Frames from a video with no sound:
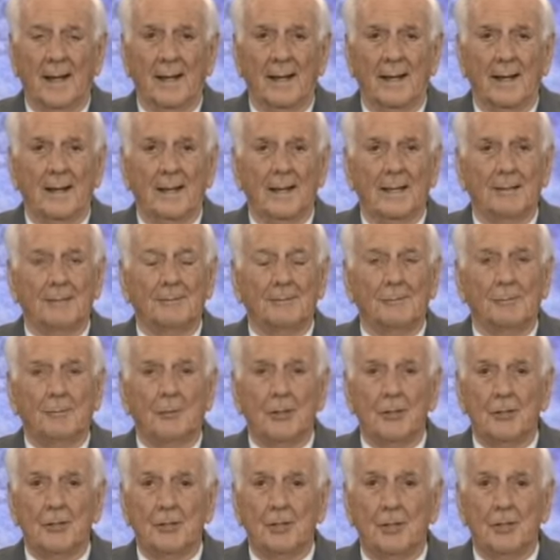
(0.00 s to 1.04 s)
And uh,
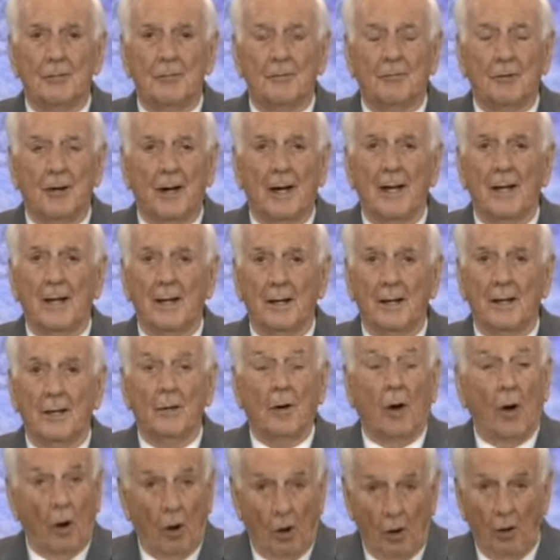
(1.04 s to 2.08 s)
we should try to
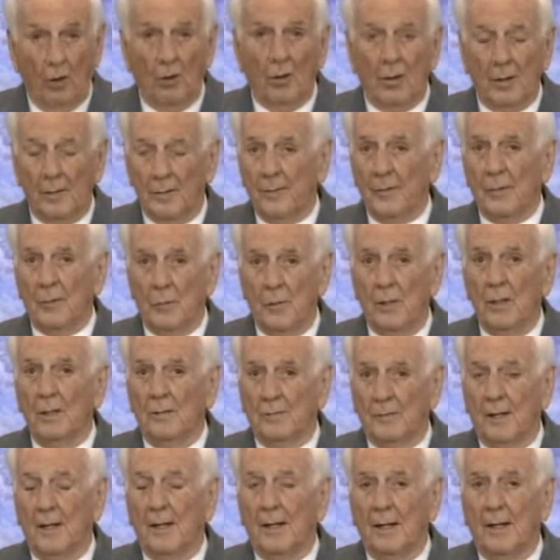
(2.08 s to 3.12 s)
do all of the
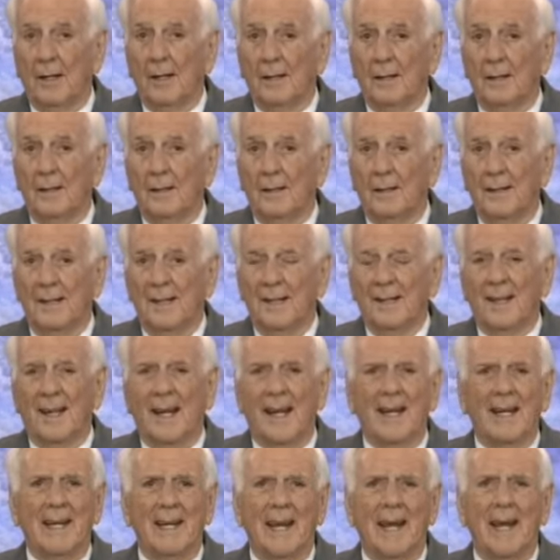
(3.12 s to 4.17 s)
will of God.
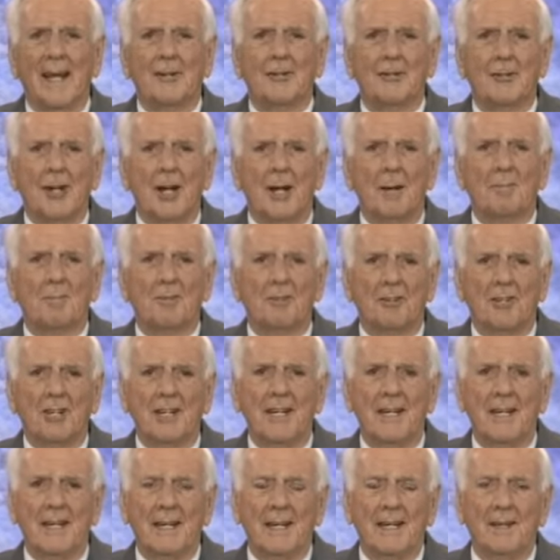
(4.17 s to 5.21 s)
Like in Acts
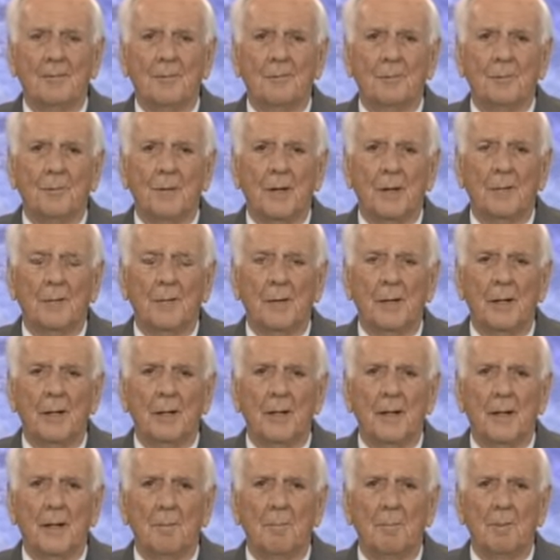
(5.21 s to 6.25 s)
chapter 10,
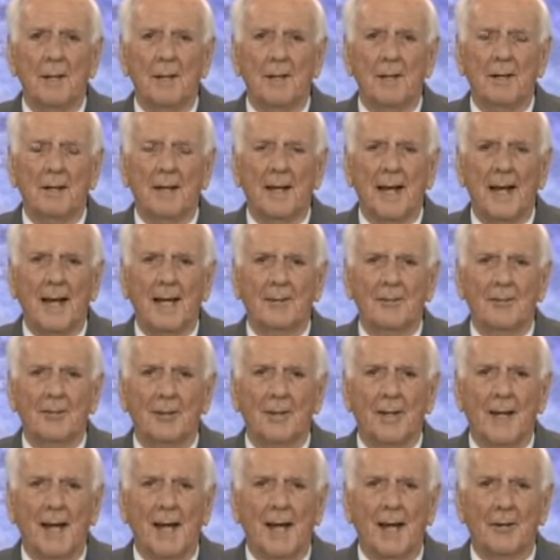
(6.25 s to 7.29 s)
when uh, Peter
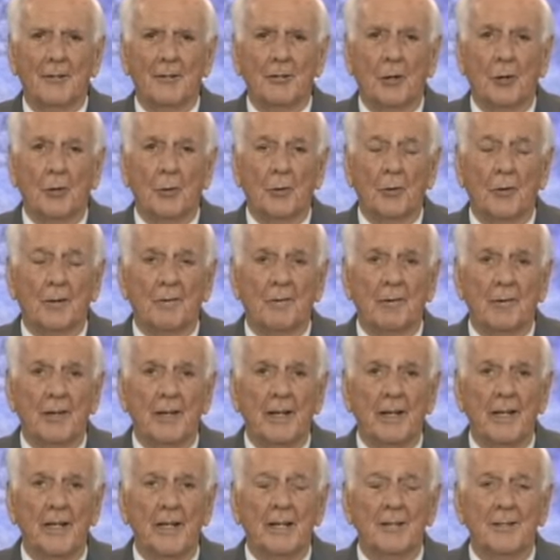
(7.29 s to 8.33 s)
got to the household of
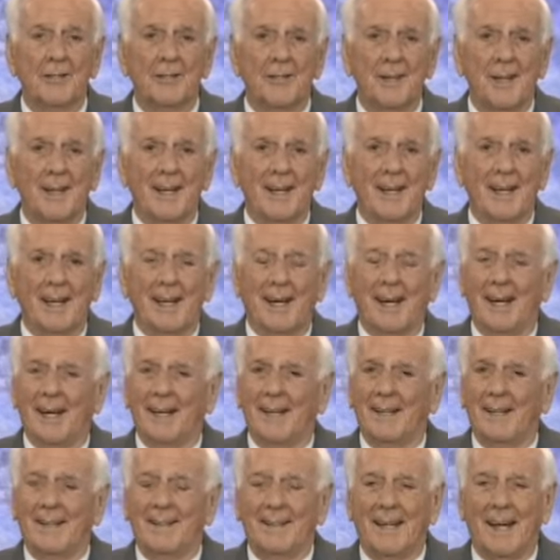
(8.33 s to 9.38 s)
Cornelius,
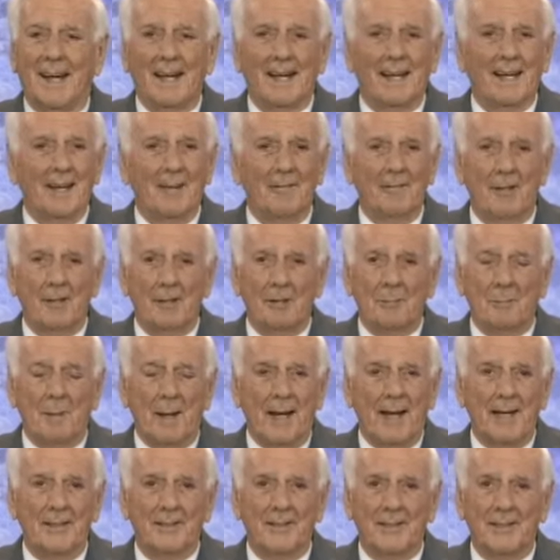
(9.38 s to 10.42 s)
uh, uh, I love this
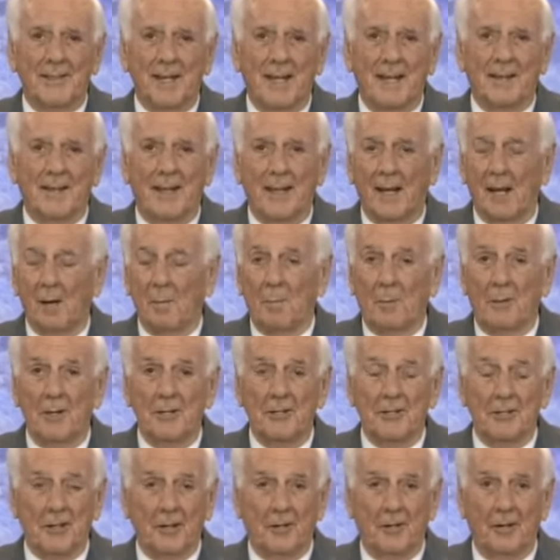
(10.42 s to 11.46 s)
passage. I think I
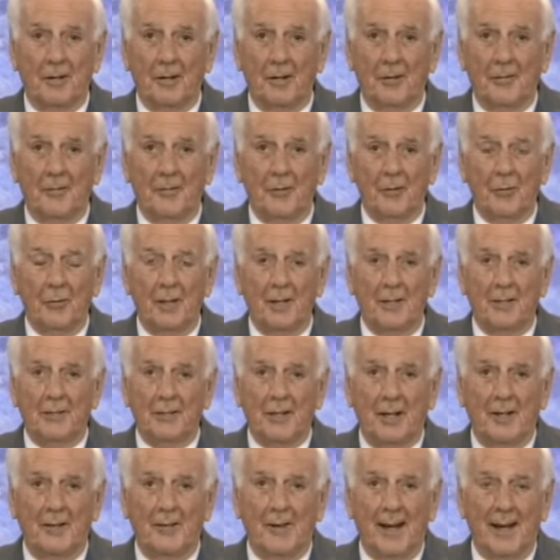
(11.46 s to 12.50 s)
preached on it a few
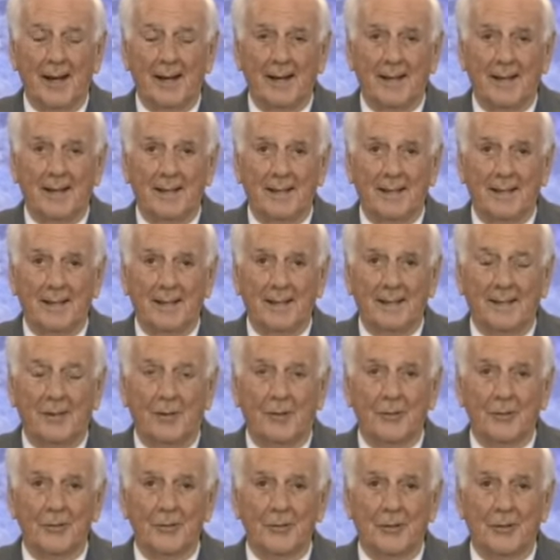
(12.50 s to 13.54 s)
weeks ago out at
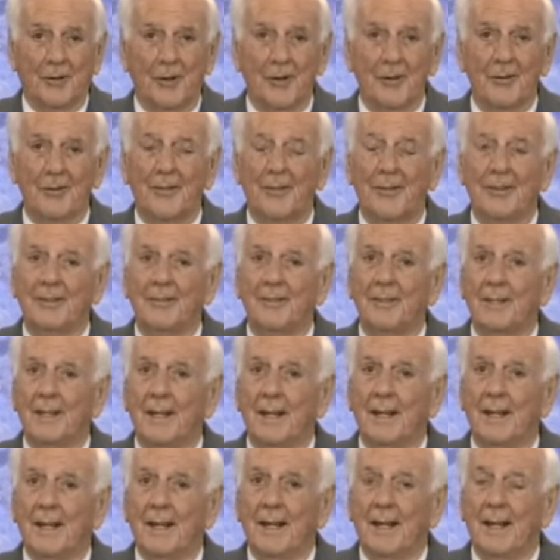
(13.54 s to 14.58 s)
uh, Owens
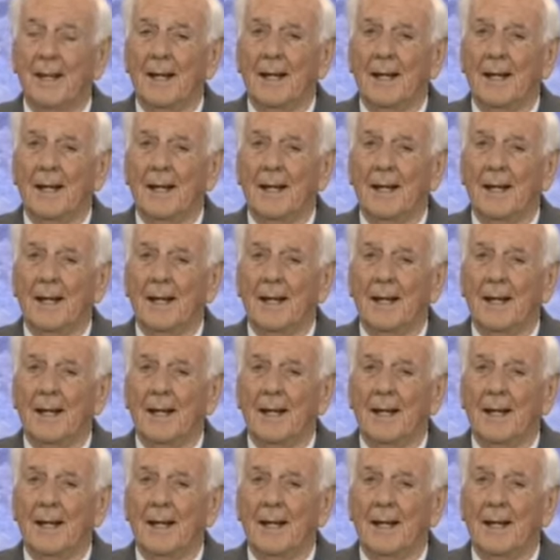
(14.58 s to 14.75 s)
Crossroads